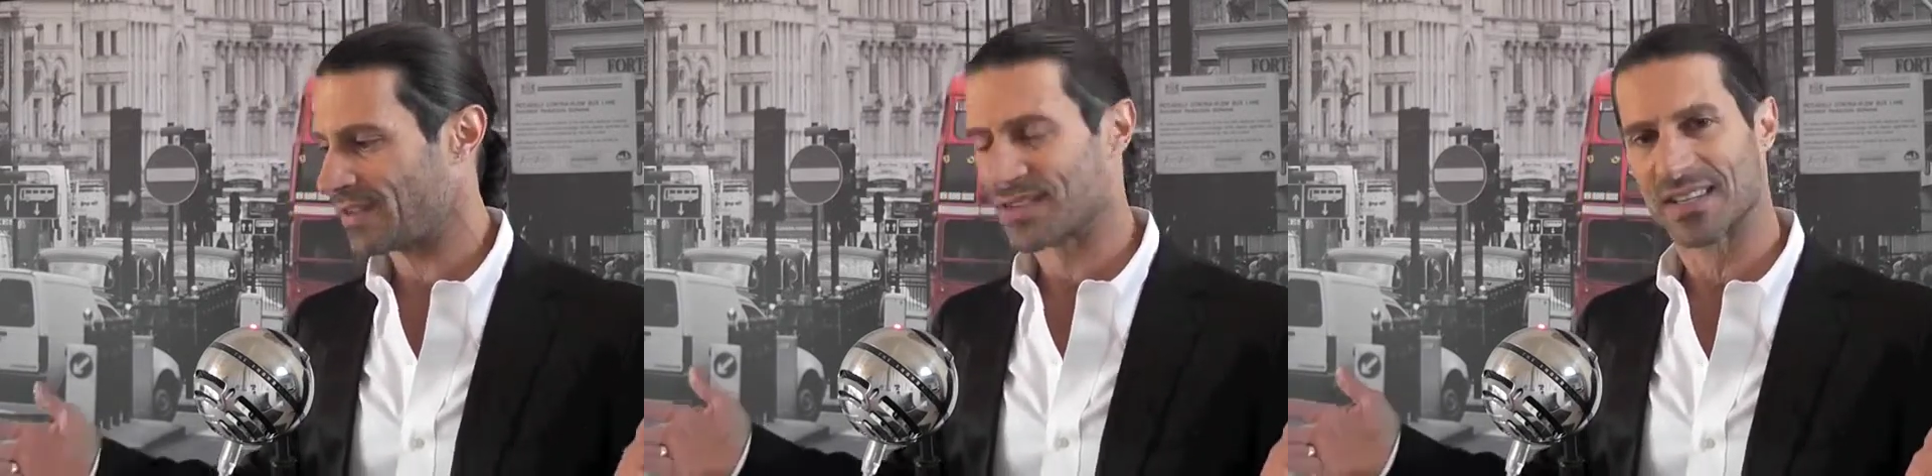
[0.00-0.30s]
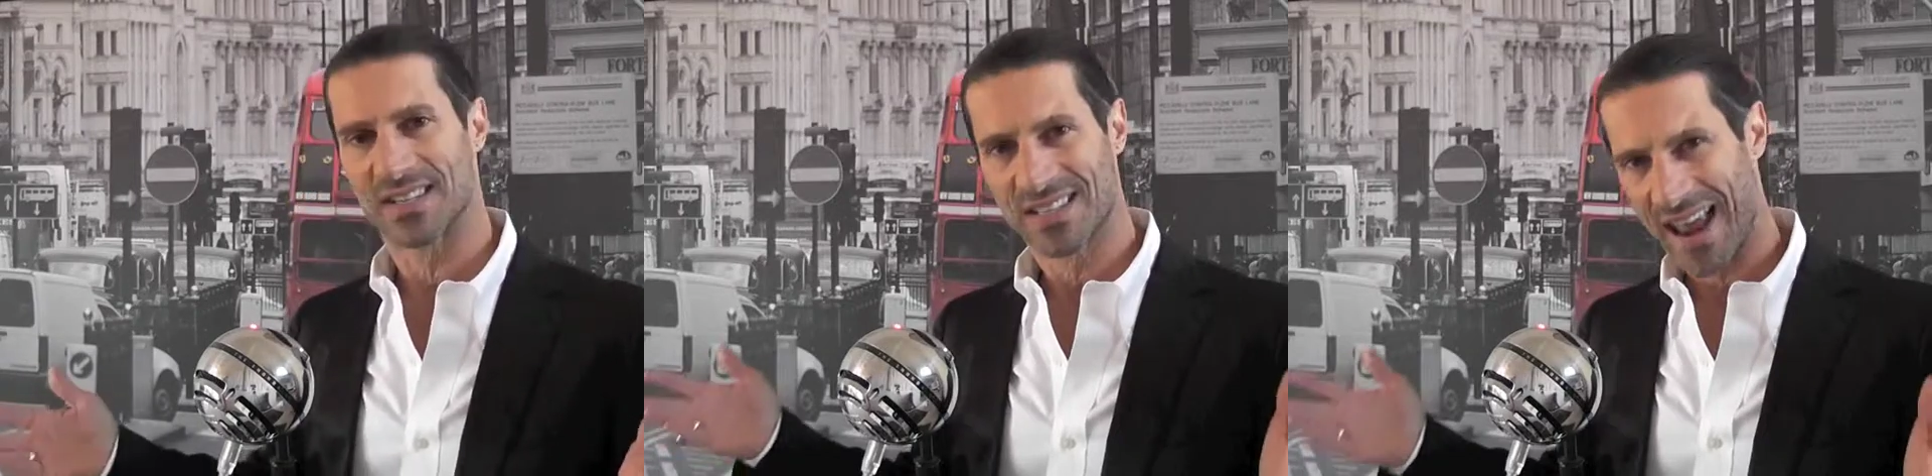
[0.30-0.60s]
it's
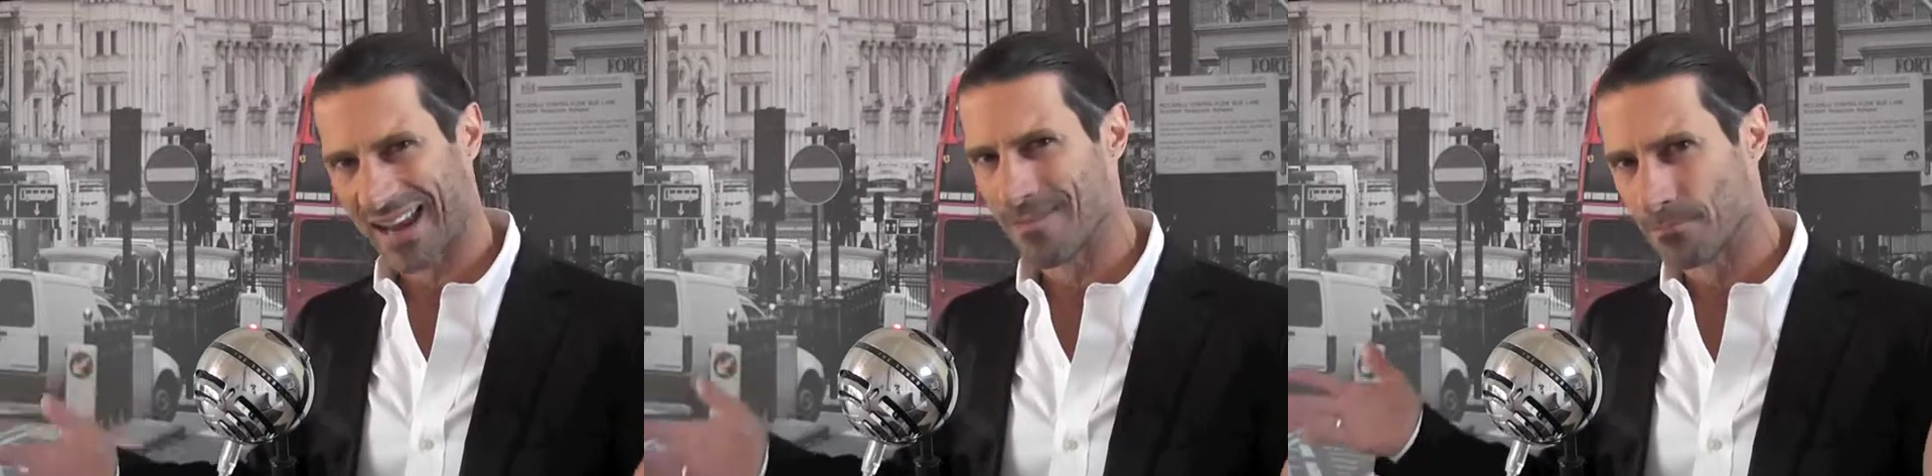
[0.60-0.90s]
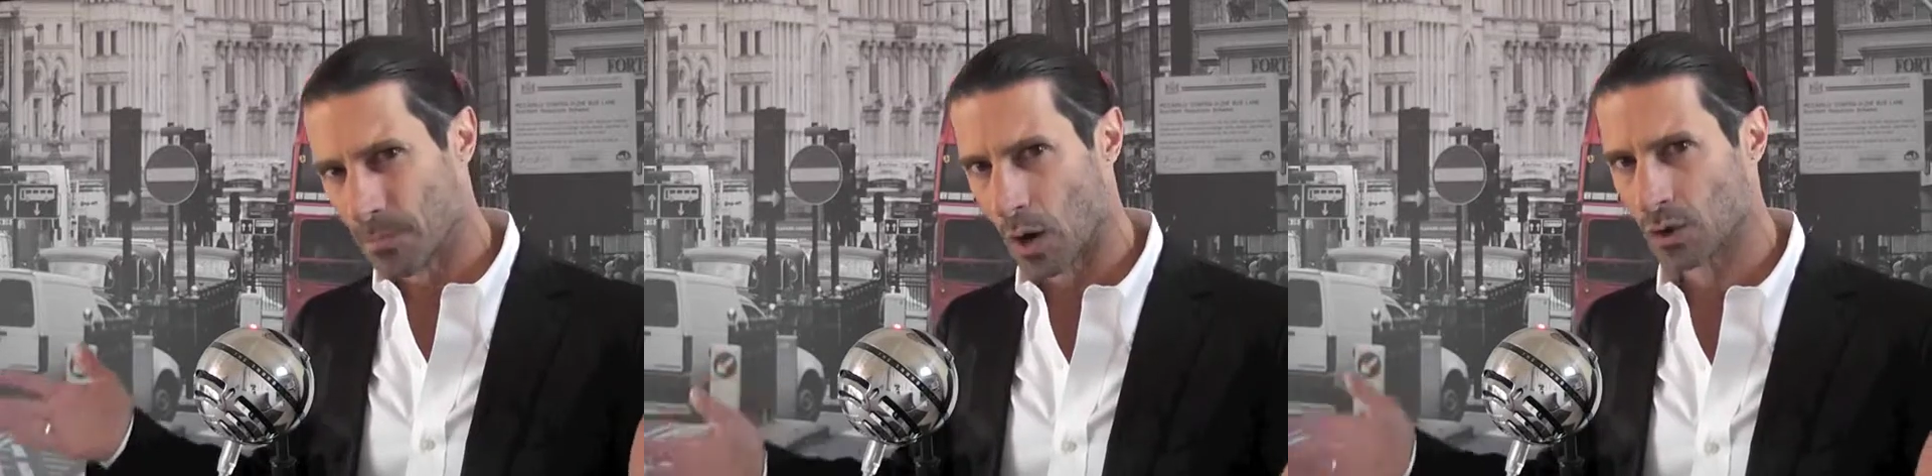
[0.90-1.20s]
the
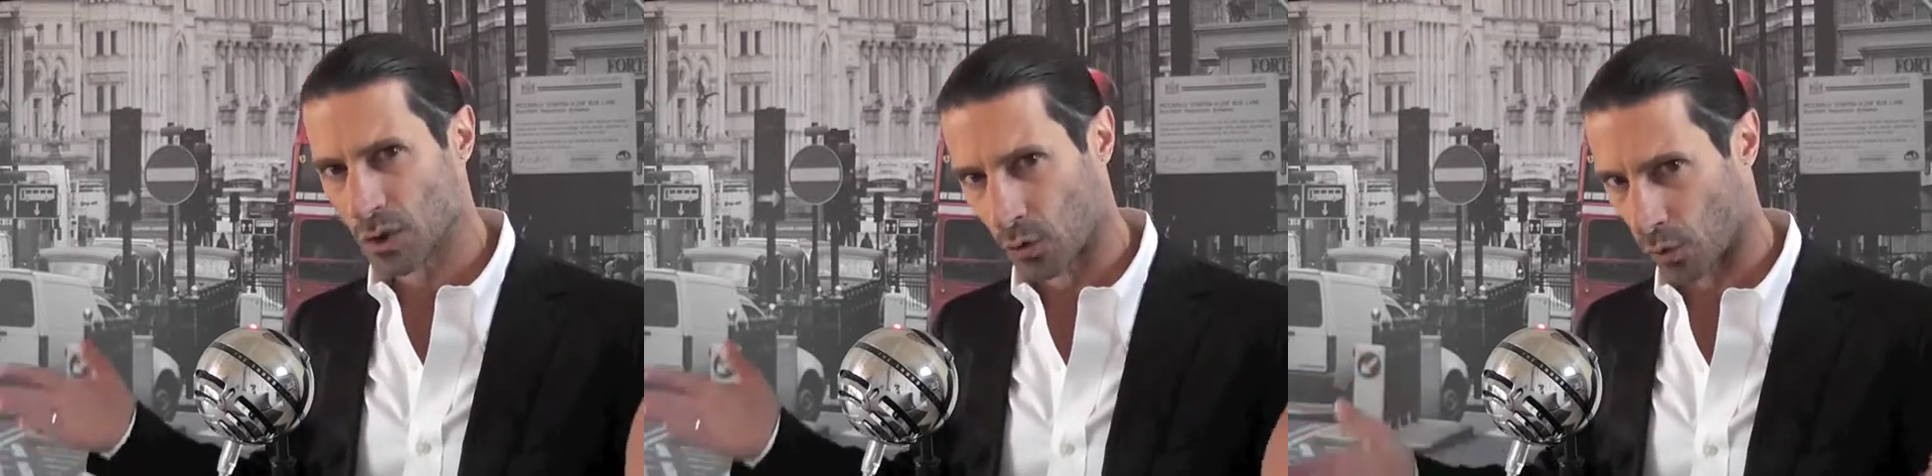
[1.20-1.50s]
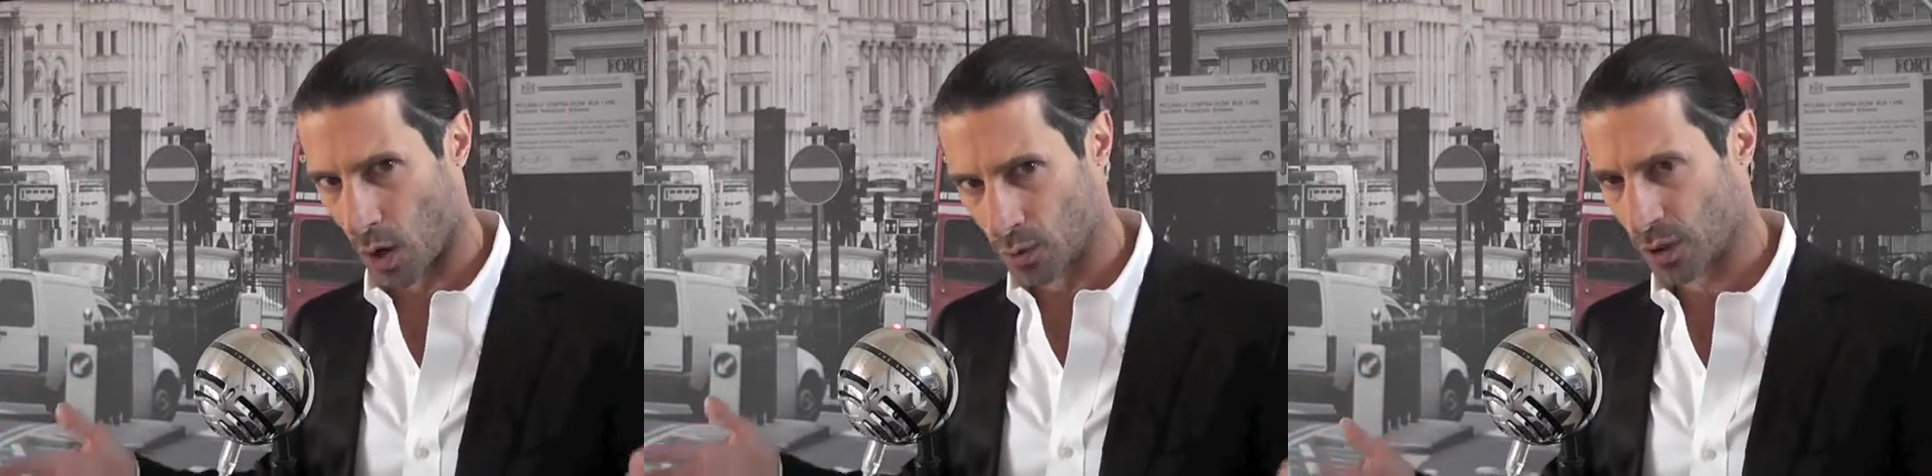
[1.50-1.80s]
second most
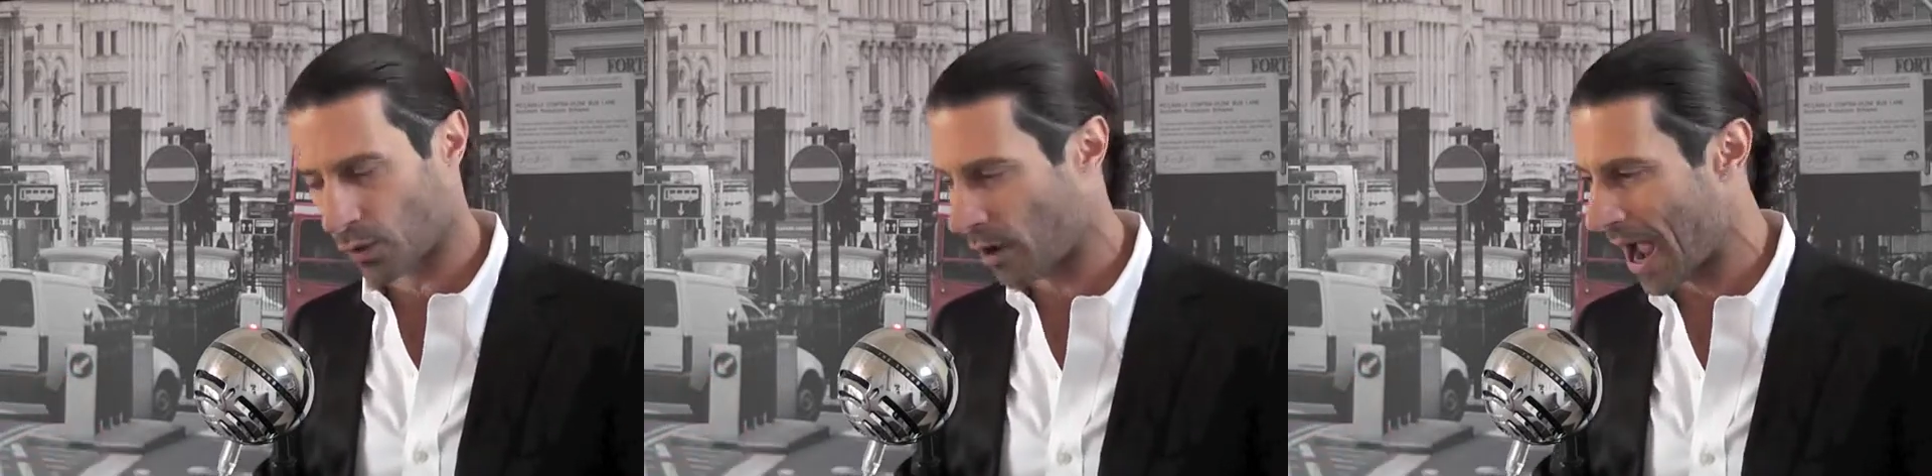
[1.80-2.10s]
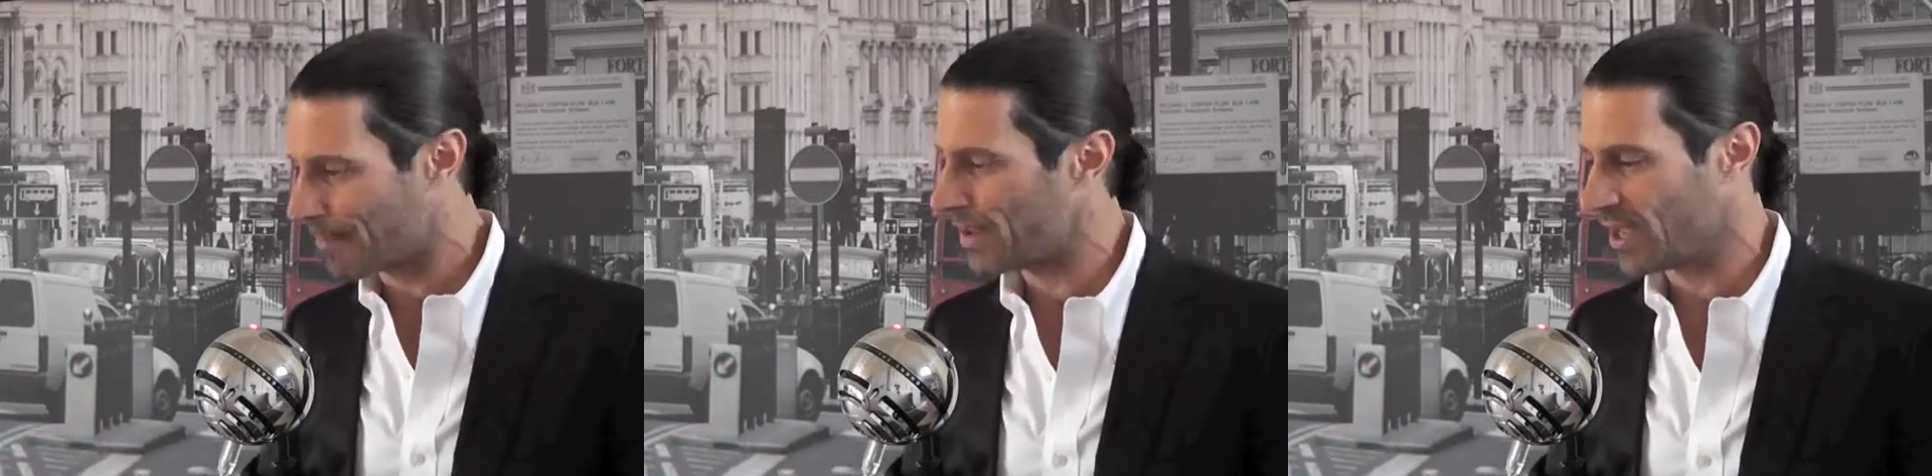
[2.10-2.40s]
grown
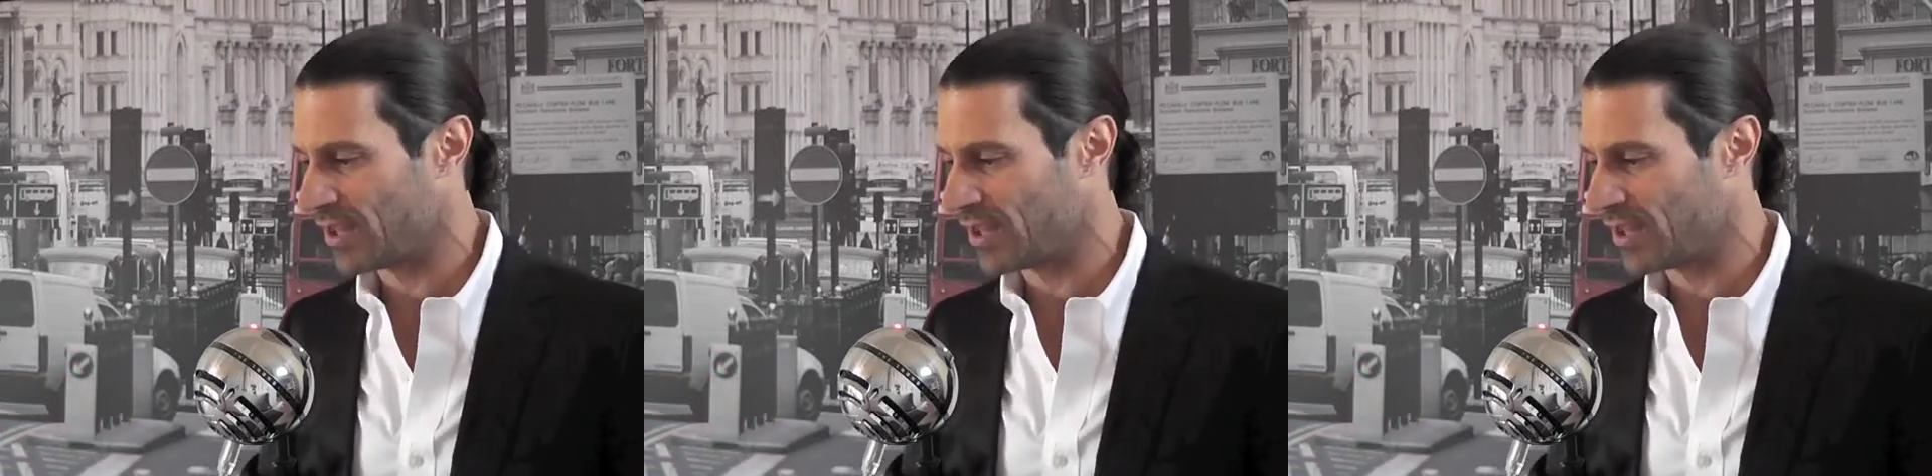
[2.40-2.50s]
crop